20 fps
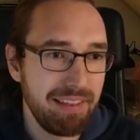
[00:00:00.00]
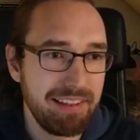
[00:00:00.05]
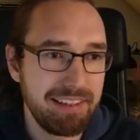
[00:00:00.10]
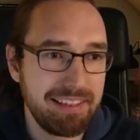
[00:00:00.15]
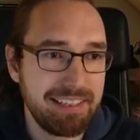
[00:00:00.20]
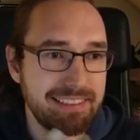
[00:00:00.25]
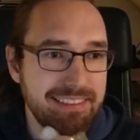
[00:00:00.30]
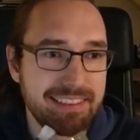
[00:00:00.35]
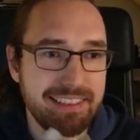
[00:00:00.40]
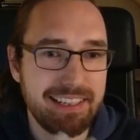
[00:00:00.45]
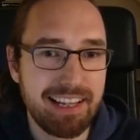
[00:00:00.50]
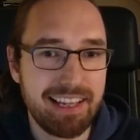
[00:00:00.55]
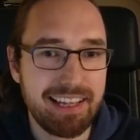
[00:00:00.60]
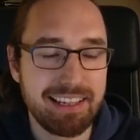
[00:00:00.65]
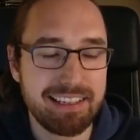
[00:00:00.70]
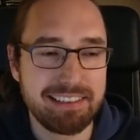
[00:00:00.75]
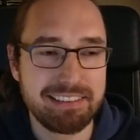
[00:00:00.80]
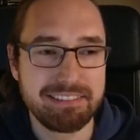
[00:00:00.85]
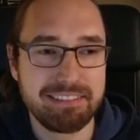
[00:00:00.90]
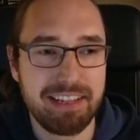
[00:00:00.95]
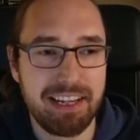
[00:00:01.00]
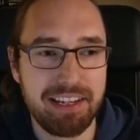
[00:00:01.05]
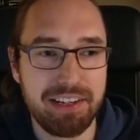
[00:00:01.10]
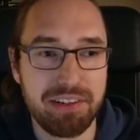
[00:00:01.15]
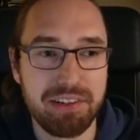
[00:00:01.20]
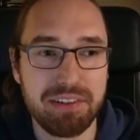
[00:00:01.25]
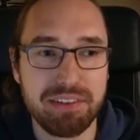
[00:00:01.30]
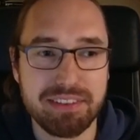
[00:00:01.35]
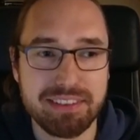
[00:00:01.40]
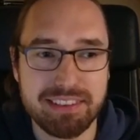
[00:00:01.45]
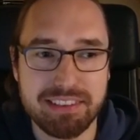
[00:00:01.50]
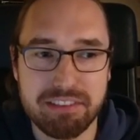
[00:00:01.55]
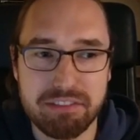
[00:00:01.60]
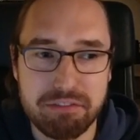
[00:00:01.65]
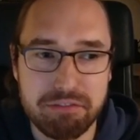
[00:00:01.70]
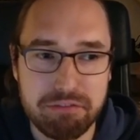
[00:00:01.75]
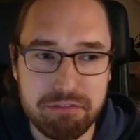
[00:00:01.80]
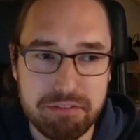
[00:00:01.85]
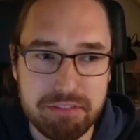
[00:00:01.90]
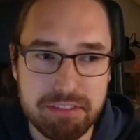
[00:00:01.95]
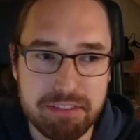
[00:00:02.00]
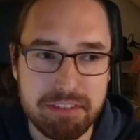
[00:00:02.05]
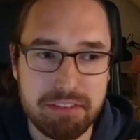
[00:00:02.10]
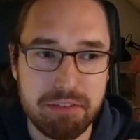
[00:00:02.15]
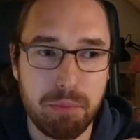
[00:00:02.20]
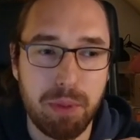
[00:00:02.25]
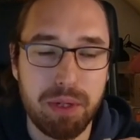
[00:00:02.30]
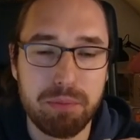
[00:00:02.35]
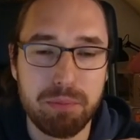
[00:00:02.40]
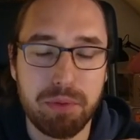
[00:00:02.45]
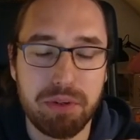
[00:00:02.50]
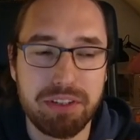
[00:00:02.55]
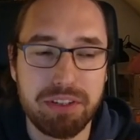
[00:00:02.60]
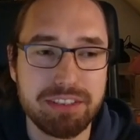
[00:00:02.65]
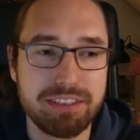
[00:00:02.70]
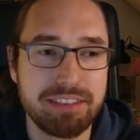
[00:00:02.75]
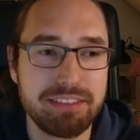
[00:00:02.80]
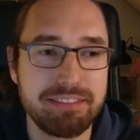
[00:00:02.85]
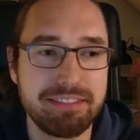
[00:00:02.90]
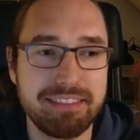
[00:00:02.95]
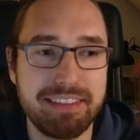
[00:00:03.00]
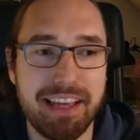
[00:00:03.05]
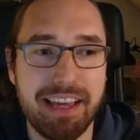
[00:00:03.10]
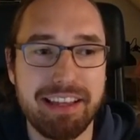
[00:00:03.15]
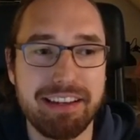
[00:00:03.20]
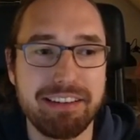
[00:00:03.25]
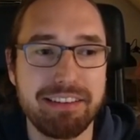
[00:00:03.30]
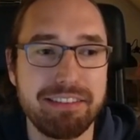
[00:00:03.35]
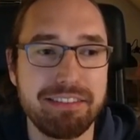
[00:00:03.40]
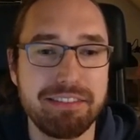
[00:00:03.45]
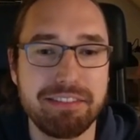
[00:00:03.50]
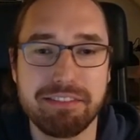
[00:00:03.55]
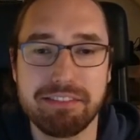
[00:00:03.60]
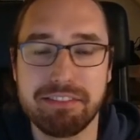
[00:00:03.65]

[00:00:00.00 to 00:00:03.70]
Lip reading: Is it like, I don't know, is it 1 volt, 10,